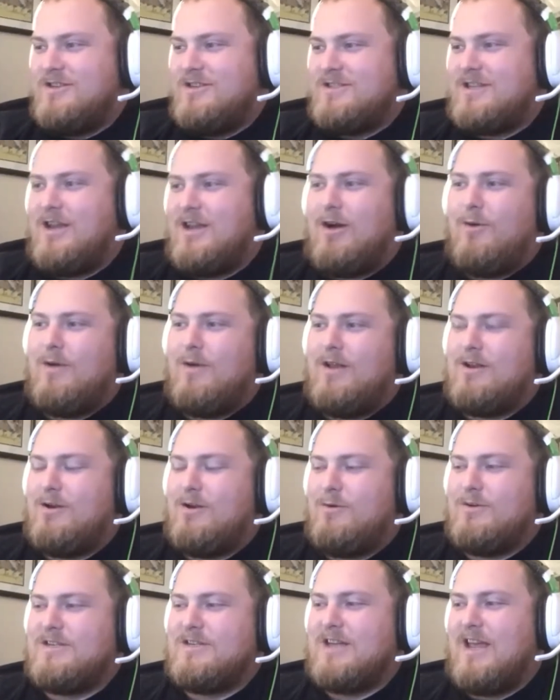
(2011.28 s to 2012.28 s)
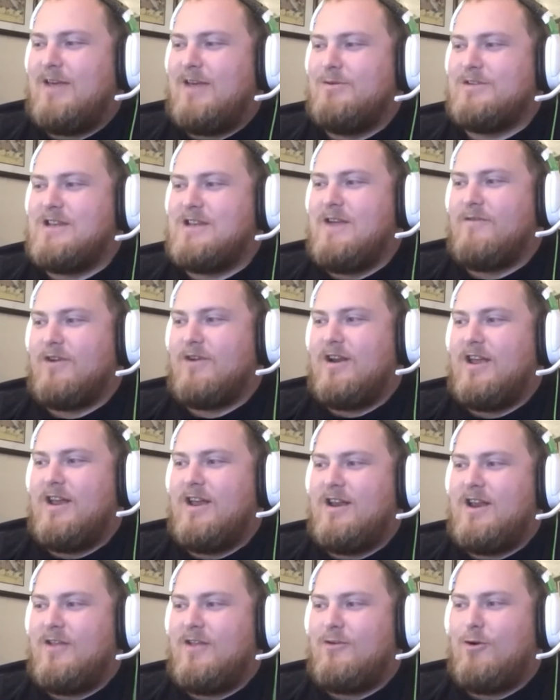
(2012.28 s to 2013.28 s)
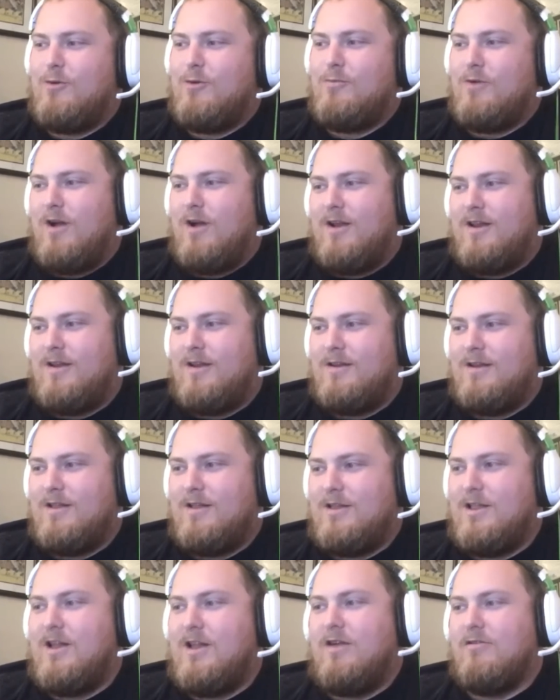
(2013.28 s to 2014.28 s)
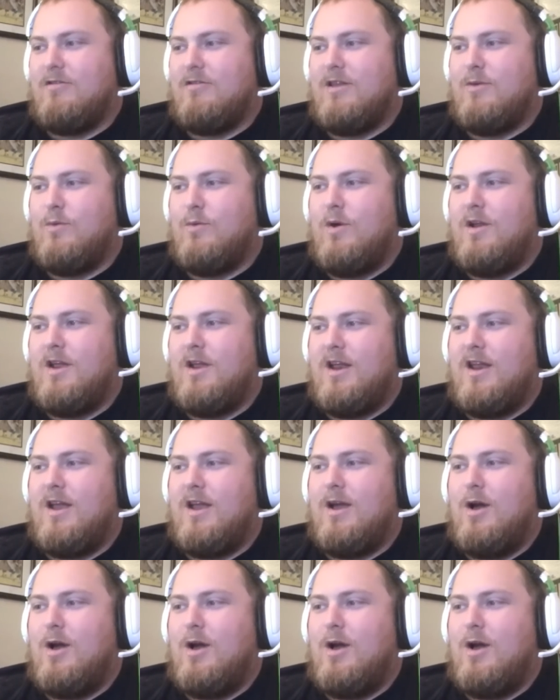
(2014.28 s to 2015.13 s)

See, all we had to do was say he was never going to hit another home run, and probably literally one hit another